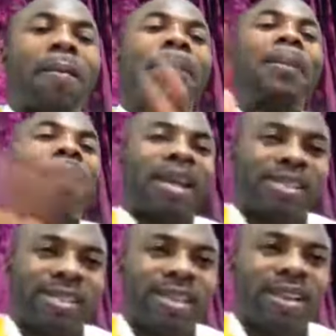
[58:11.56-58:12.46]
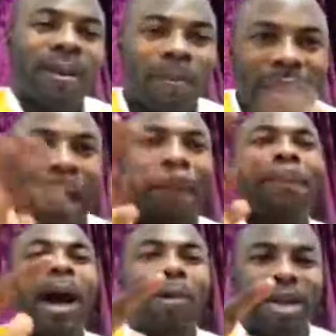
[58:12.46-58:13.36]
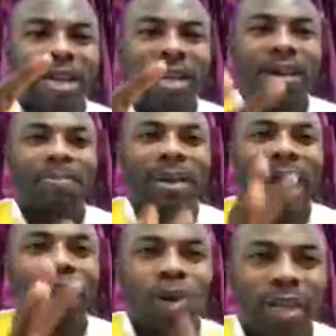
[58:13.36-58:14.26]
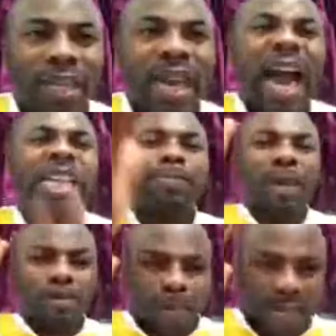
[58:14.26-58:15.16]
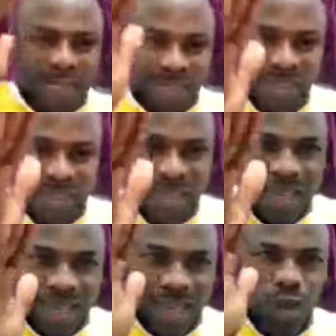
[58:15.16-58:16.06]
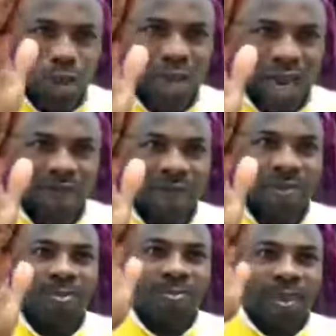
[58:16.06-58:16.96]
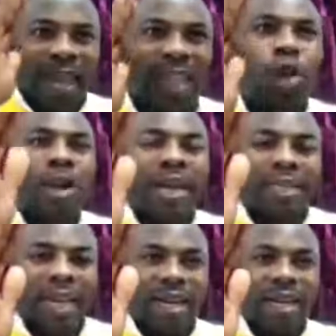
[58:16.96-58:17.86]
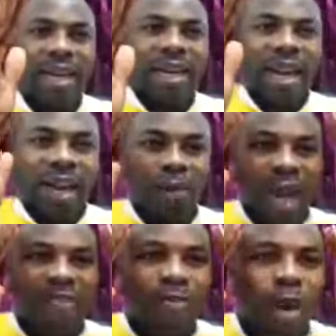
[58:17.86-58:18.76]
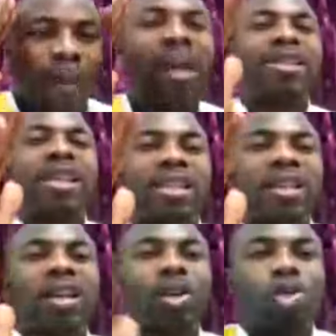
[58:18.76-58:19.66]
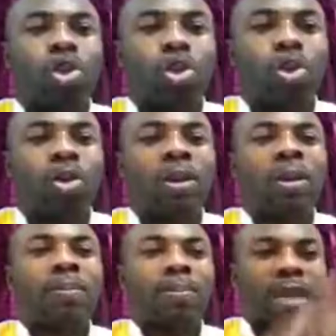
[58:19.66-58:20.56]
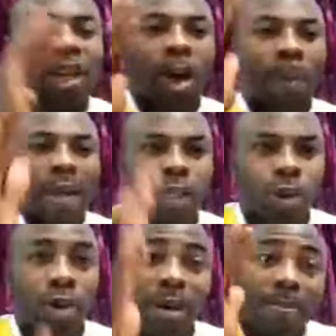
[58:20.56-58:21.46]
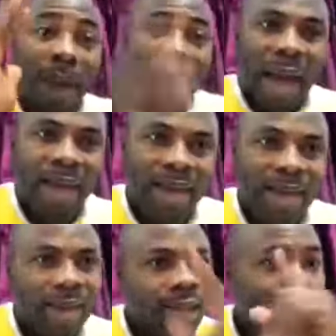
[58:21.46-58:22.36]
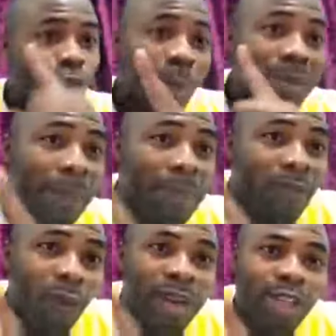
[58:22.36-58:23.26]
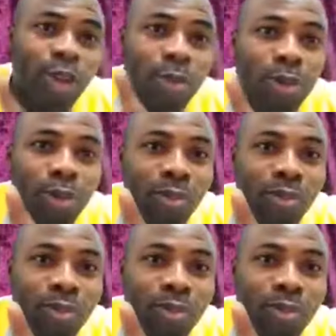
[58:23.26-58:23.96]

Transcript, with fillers: Be blessed, be empowered, be anointed. I speak peace into your life. Get connected, and we have more message to you. May the Lord bless you. Remember, stop them before they stop you.